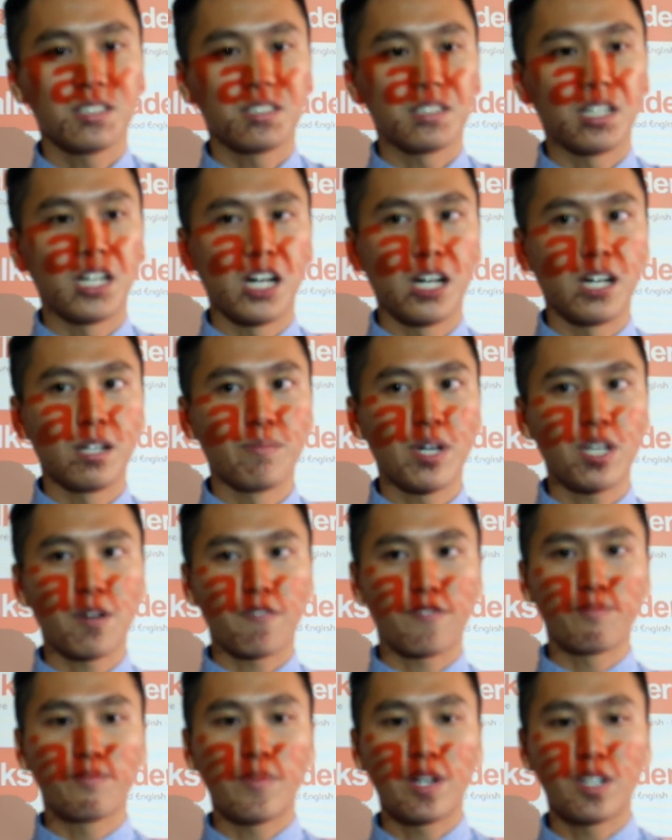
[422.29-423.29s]

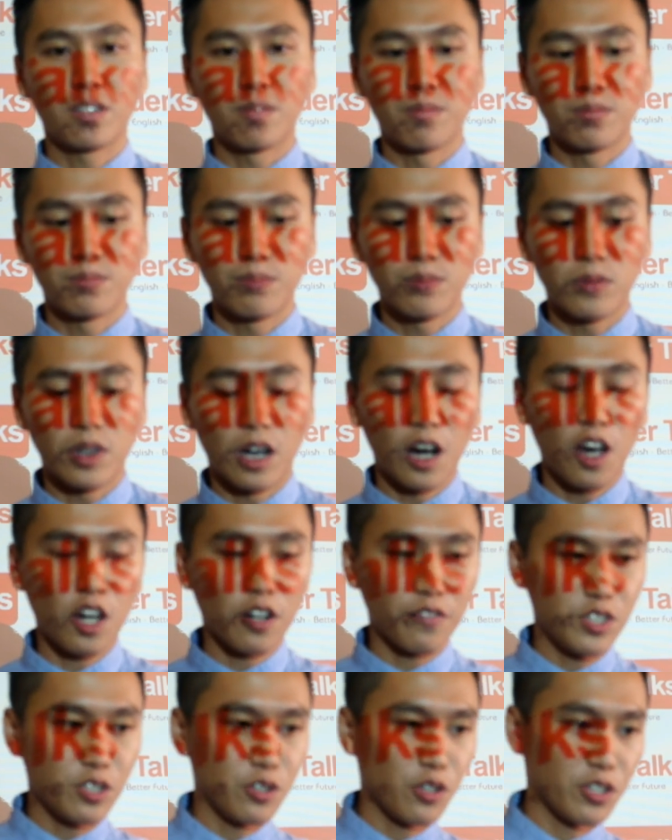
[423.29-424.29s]
A
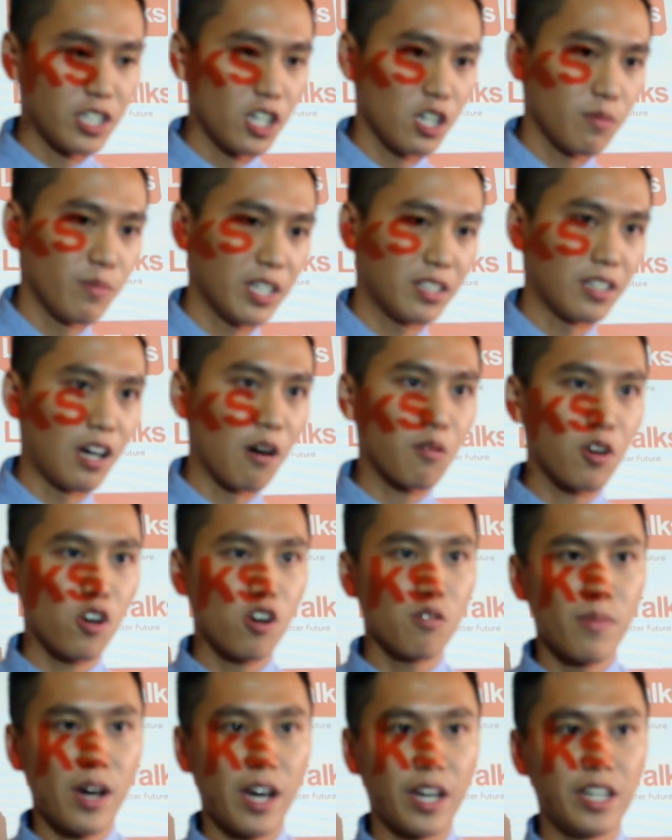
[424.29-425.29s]
lot of you don't know, but
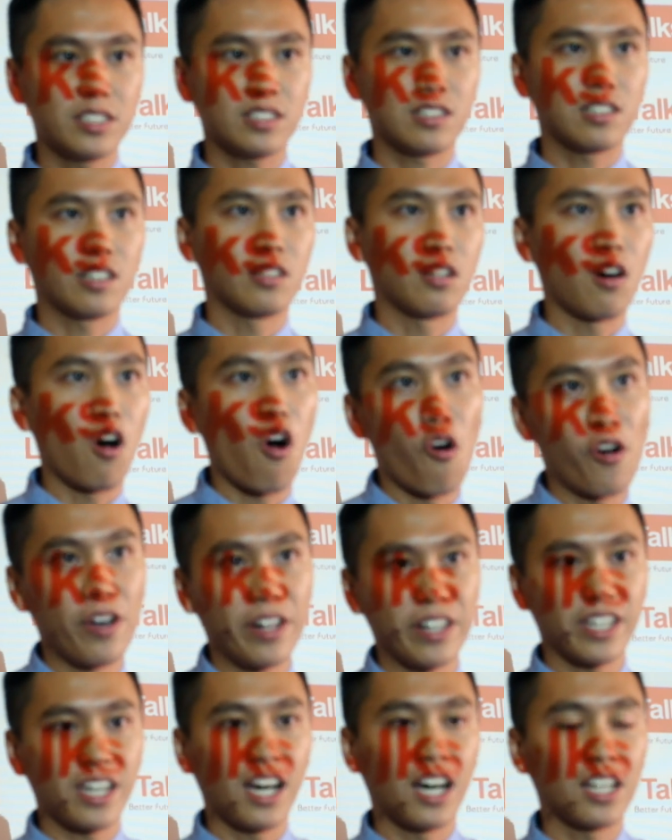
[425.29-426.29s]
Oklahoma is an oil
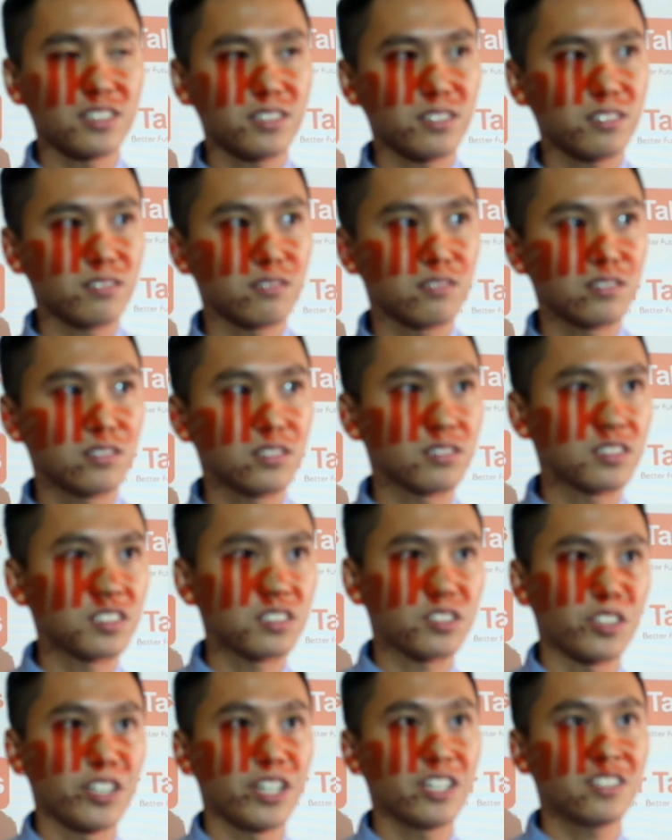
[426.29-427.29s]
and gas
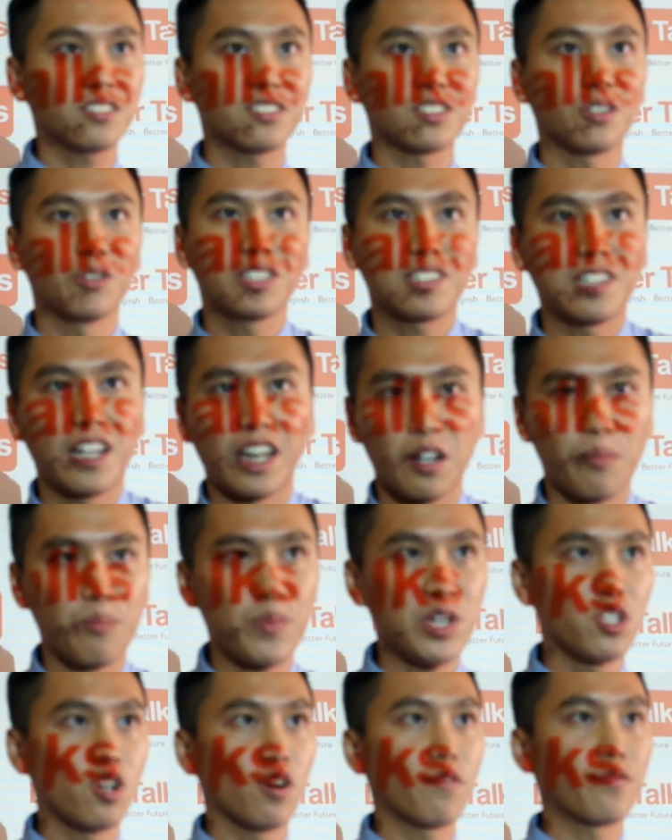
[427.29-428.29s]
state, so it's like a
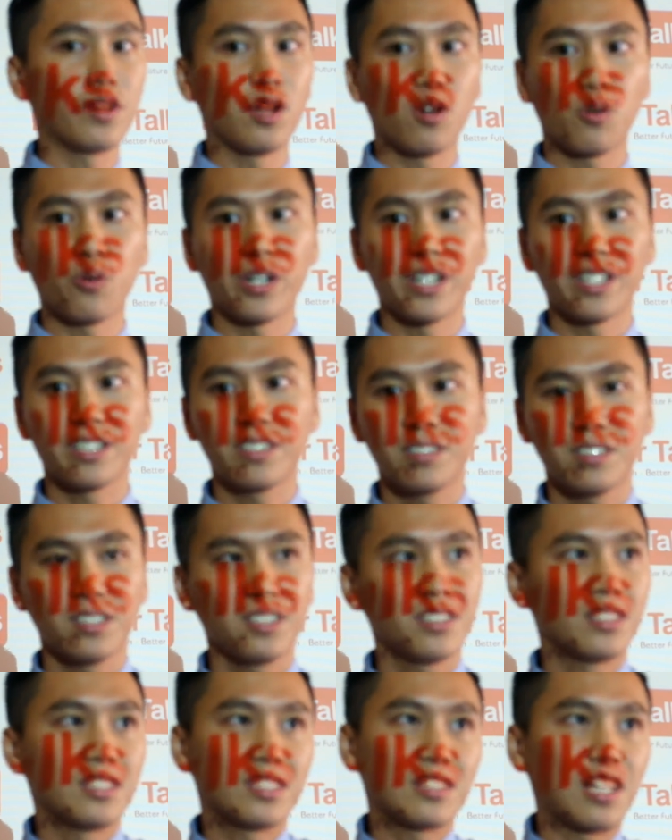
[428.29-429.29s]
middle of nowhere.
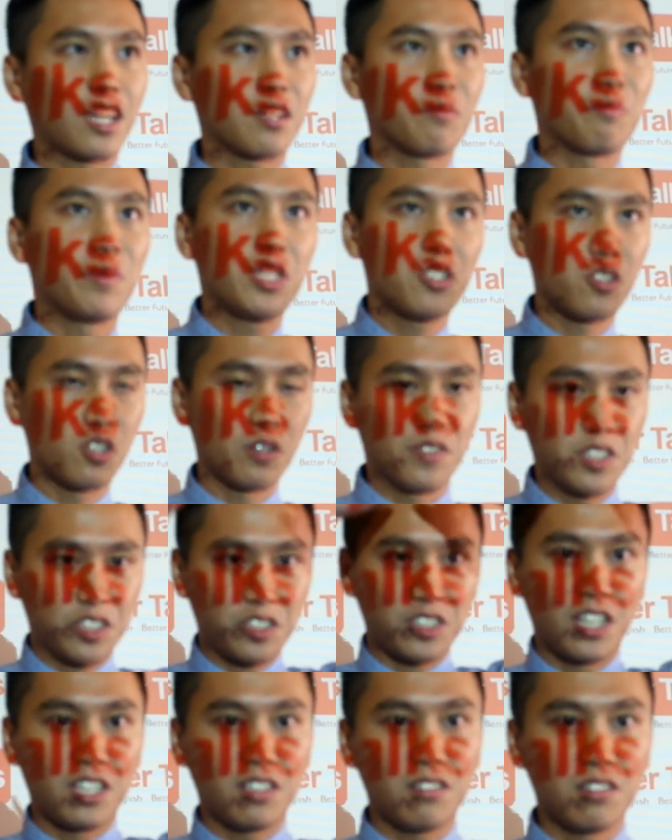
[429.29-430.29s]
It's like middle of the
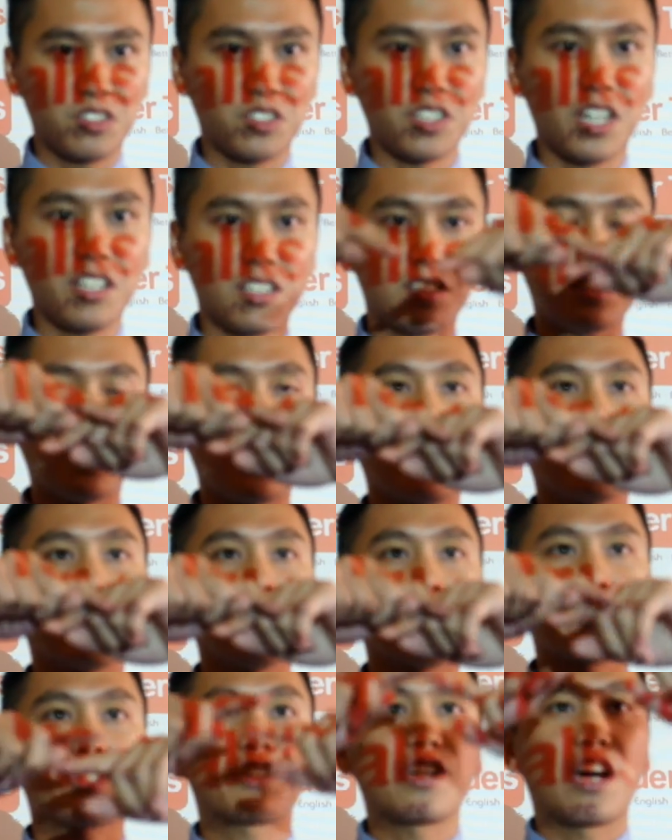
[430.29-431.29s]
state. State is like the
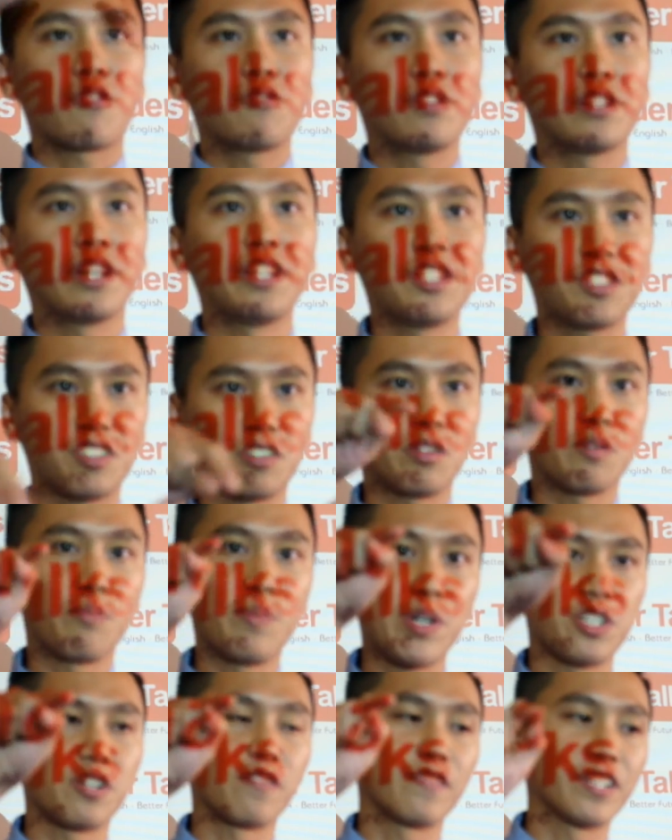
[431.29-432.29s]
rectangular and it's in the
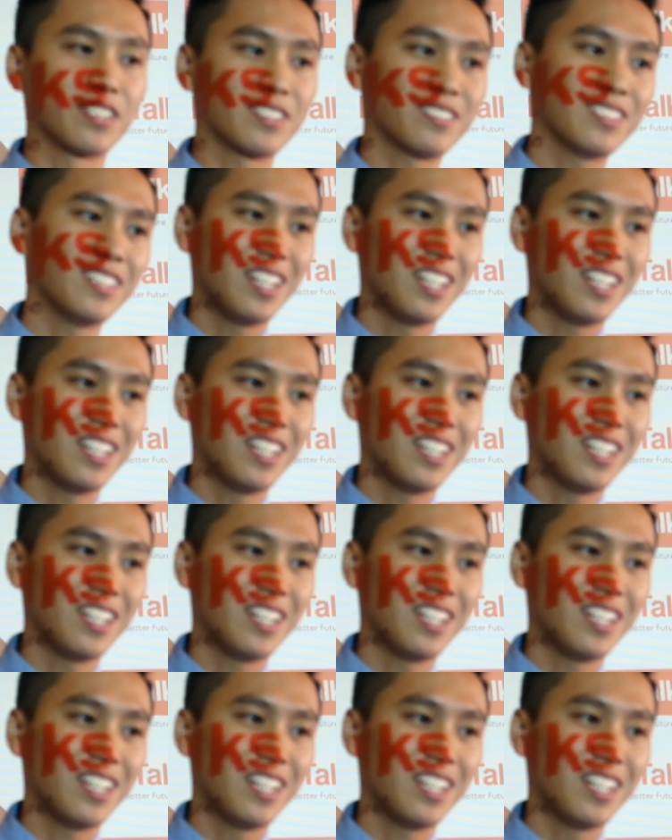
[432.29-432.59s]
middle of it.